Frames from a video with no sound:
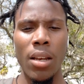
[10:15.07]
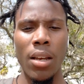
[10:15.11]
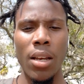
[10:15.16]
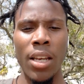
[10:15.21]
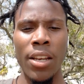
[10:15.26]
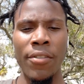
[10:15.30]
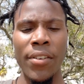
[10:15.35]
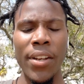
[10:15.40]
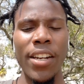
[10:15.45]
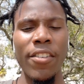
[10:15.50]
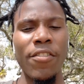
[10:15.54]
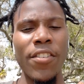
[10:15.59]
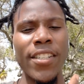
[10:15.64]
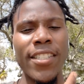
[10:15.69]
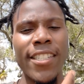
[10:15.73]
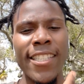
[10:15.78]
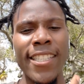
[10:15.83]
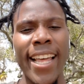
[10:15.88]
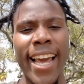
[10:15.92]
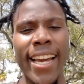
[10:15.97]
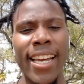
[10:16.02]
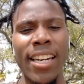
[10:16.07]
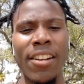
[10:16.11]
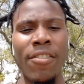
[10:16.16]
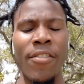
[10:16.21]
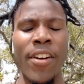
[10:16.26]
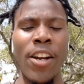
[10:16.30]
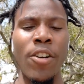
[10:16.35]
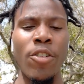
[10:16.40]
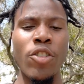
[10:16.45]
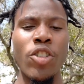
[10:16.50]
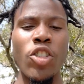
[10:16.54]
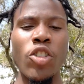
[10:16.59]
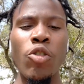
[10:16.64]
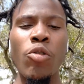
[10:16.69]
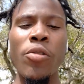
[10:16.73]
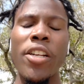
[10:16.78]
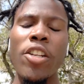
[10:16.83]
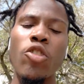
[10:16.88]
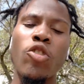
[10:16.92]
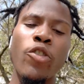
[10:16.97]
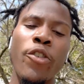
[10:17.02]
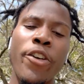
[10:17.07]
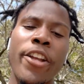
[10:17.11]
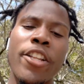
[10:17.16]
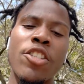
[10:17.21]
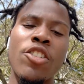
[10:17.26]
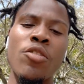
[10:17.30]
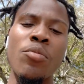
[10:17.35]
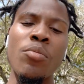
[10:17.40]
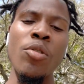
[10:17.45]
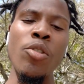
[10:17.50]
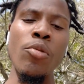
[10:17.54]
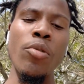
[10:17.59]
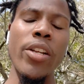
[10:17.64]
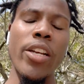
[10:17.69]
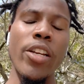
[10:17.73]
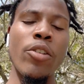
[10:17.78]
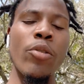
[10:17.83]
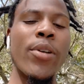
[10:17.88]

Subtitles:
even if it's negative energy, you can transmute it.